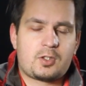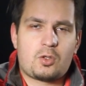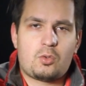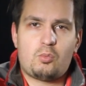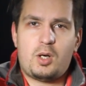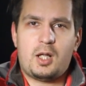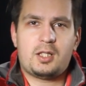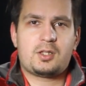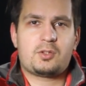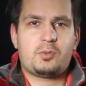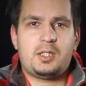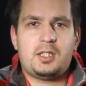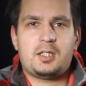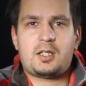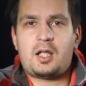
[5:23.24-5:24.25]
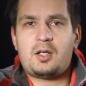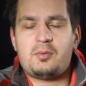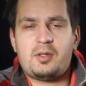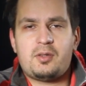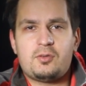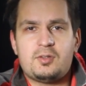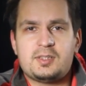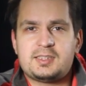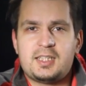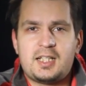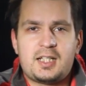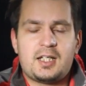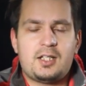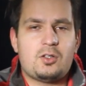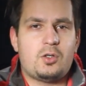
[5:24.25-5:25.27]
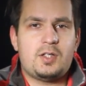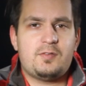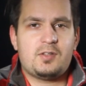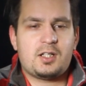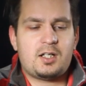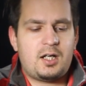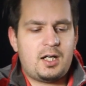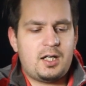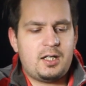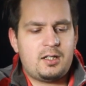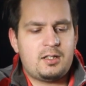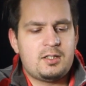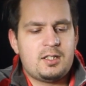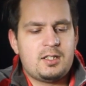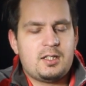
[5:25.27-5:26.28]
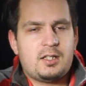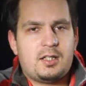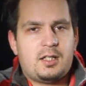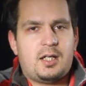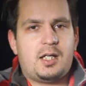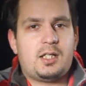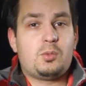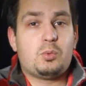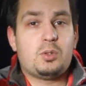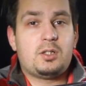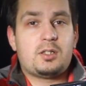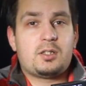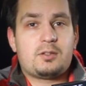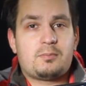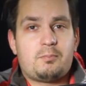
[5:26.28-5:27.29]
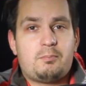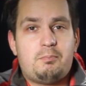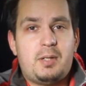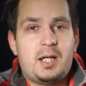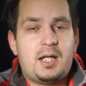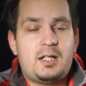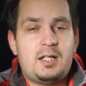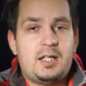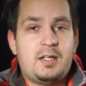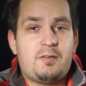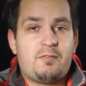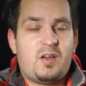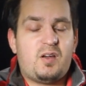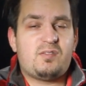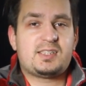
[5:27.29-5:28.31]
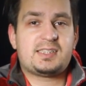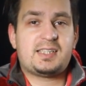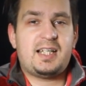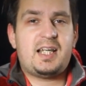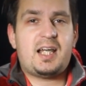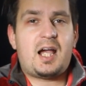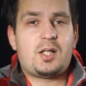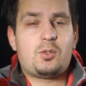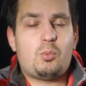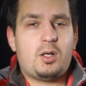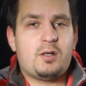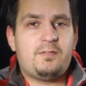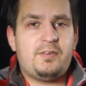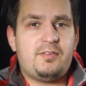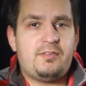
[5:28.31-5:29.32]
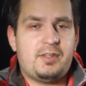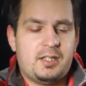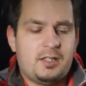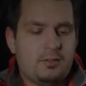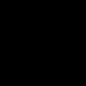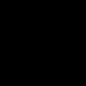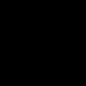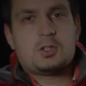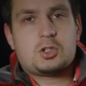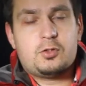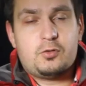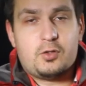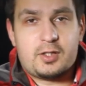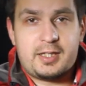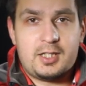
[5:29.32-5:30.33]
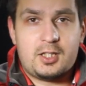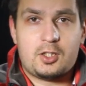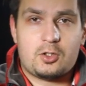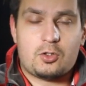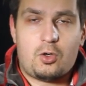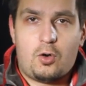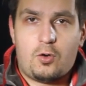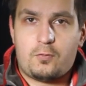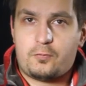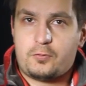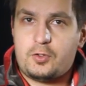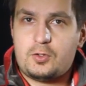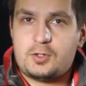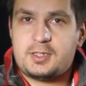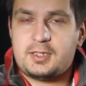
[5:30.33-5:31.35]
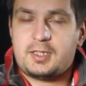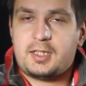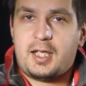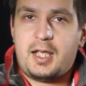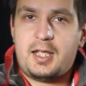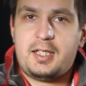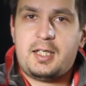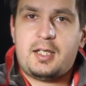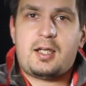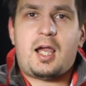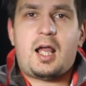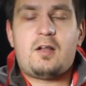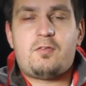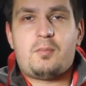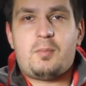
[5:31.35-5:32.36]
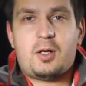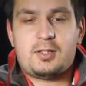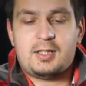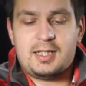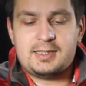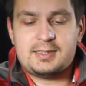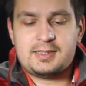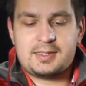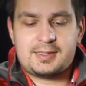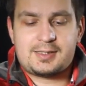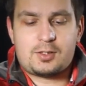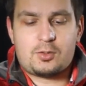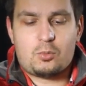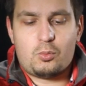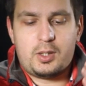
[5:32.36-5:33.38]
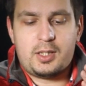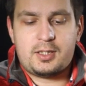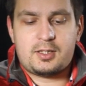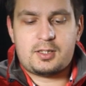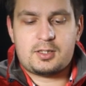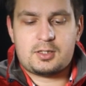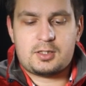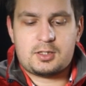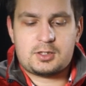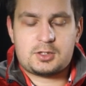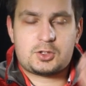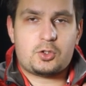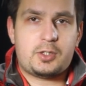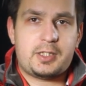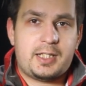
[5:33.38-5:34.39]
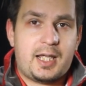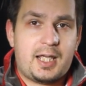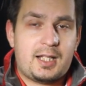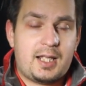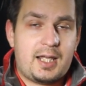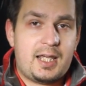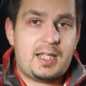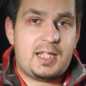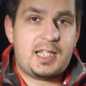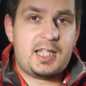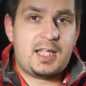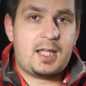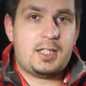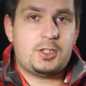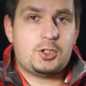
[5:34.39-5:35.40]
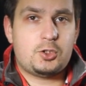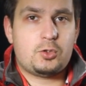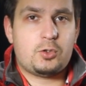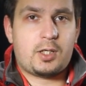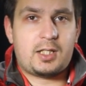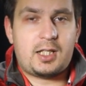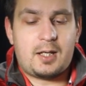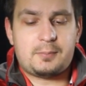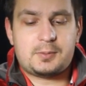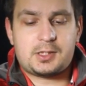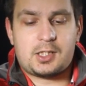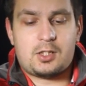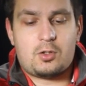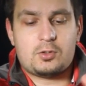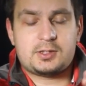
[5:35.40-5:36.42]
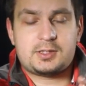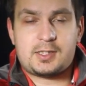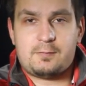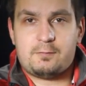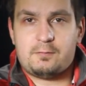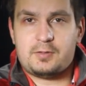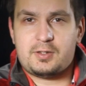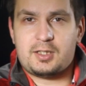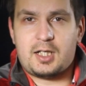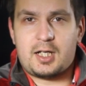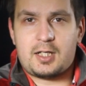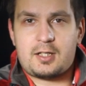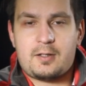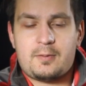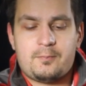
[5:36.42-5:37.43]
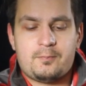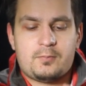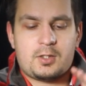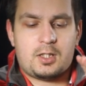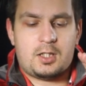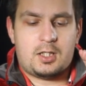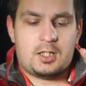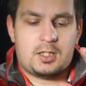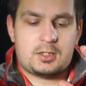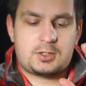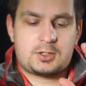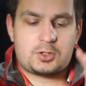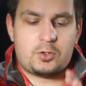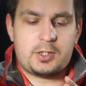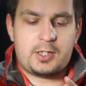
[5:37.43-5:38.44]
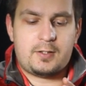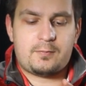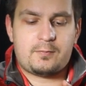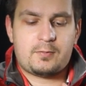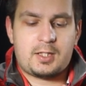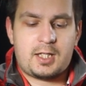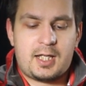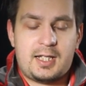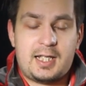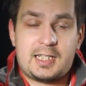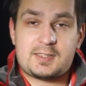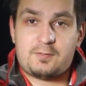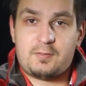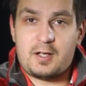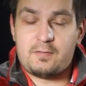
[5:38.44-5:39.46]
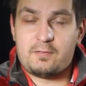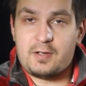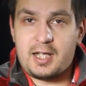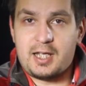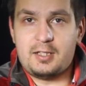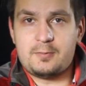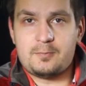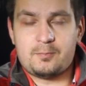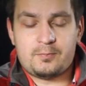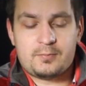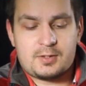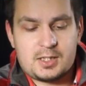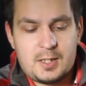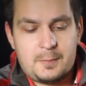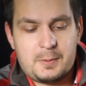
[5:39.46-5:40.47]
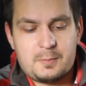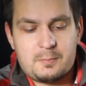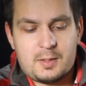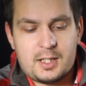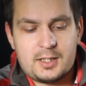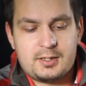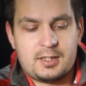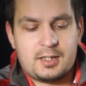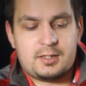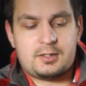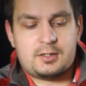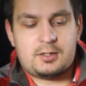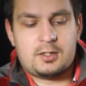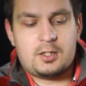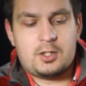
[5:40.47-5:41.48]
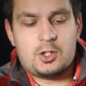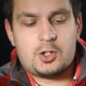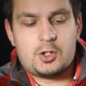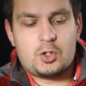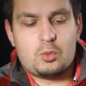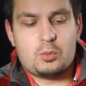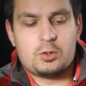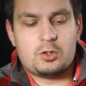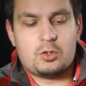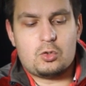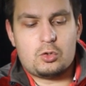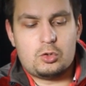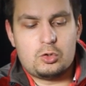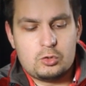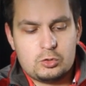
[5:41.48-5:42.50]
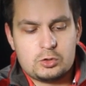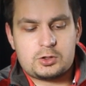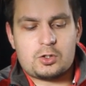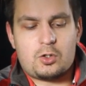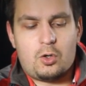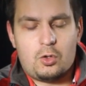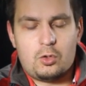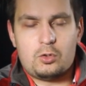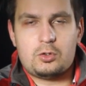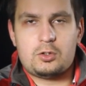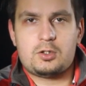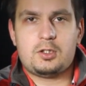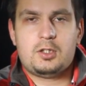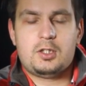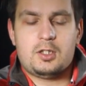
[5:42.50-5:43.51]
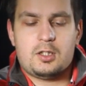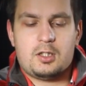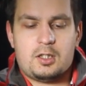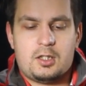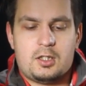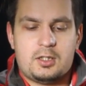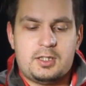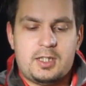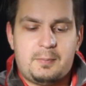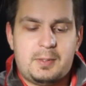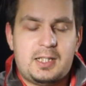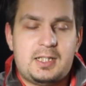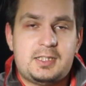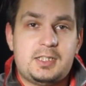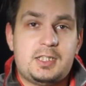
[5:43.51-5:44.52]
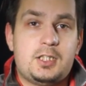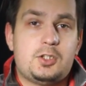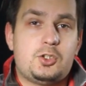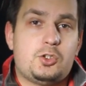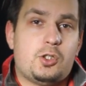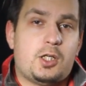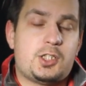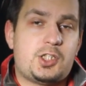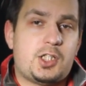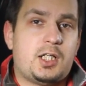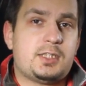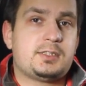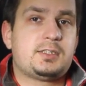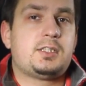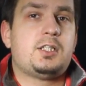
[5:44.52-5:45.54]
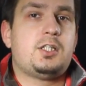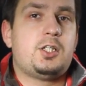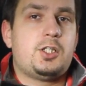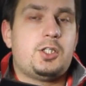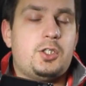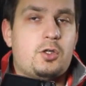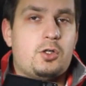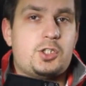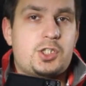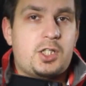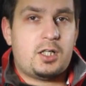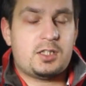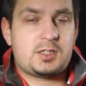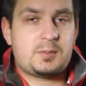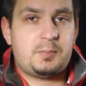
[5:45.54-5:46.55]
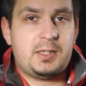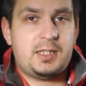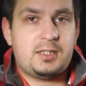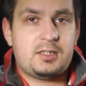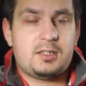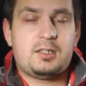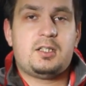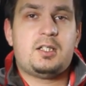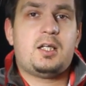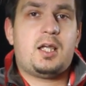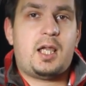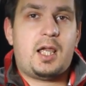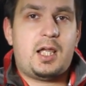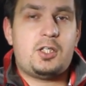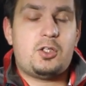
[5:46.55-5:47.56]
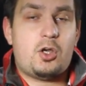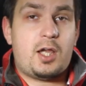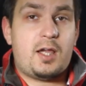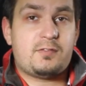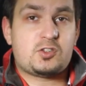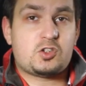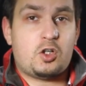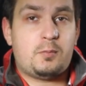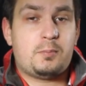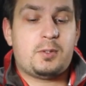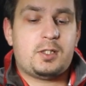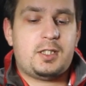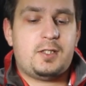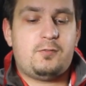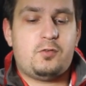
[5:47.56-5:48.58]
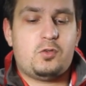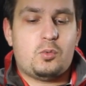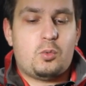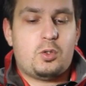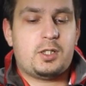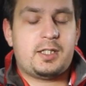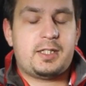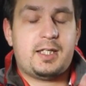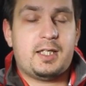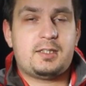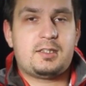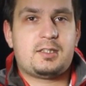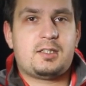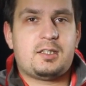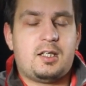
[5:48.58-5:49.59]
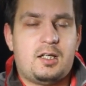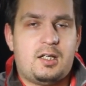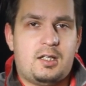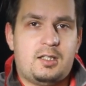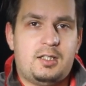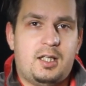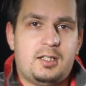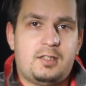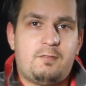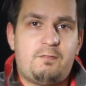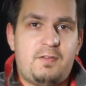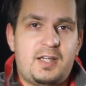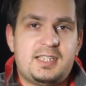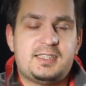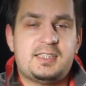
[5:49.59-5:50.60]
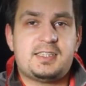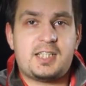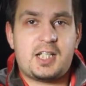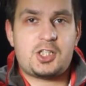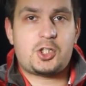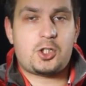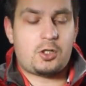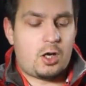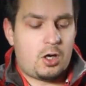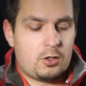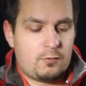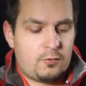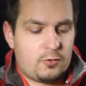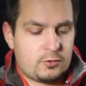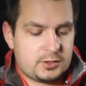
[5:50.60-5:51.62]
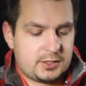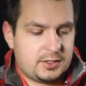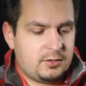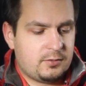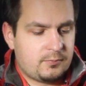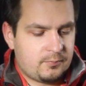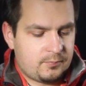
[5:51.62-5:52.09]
1/300th of a second or even higher. It will barely, if ever, stay at 1/50th. So if you're thinking of using any alpha mount lenses with Sony LA-EA2 adapter on something like Sony NEX5N, keep in mind that you will lose all the ability to adjust your shutter speed and your f-stop if you want to get that face detection autofocusing.